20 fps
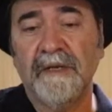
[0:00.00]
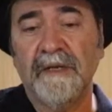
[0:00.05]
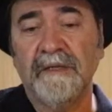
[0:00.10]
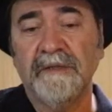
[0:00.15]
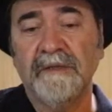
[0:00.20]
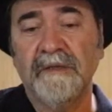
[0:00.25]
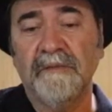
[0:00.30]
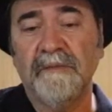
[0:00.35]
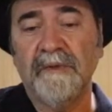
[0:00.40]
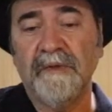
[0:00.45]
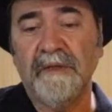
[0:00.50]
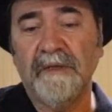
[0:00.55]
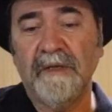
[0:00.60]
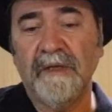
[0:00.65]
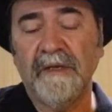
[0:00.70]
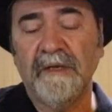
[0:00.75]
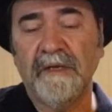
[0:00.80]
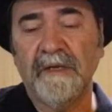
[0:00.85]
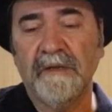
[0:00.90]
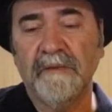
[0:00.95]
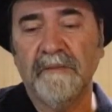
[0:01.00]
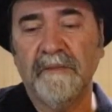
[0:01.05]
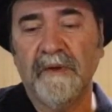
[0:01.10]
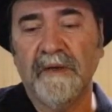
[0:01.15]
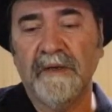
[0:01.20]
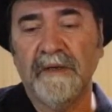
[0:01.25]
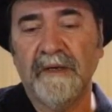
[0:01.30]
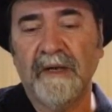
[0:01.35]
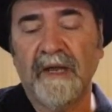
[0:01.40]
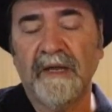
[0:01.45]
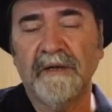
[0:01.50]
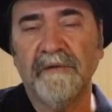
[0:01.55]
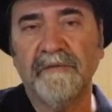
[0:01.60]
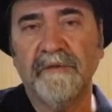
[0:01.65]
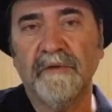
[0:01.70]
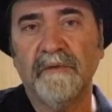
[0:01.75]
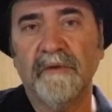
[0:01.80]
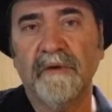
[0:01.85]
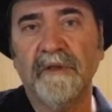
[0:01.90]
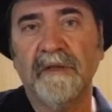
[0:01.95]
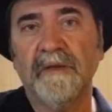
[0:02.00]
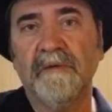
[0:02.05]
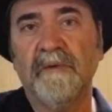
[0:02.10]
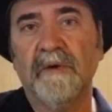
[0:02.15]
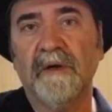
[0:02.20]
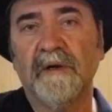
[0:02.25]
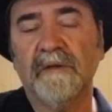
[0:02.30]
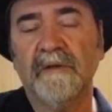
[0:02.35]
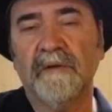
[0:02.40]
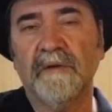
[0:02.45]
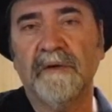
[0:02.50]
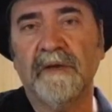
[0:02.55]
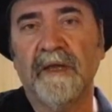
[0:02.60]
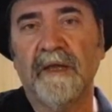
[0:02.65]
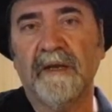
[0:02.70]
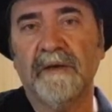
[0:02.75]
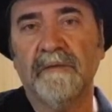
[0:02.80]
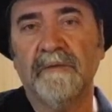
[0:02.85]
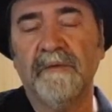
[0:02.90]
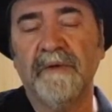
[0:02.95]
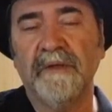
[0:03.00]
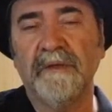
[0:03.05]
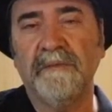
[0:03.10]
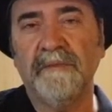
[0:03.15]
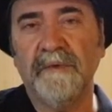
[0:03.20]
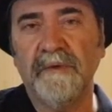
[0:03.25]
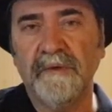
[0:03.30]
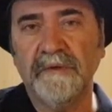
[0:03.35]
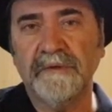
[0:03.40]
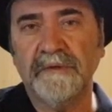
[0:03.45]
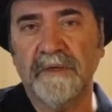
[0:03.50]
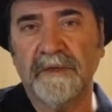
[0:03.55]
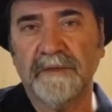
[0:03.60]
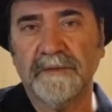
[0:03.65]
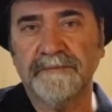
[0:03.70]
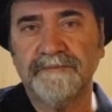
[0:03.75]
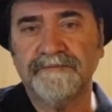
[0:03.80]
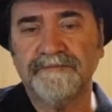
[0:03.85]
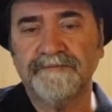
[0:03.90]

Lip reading: in the beginning, but not if you really want to learn how to read music,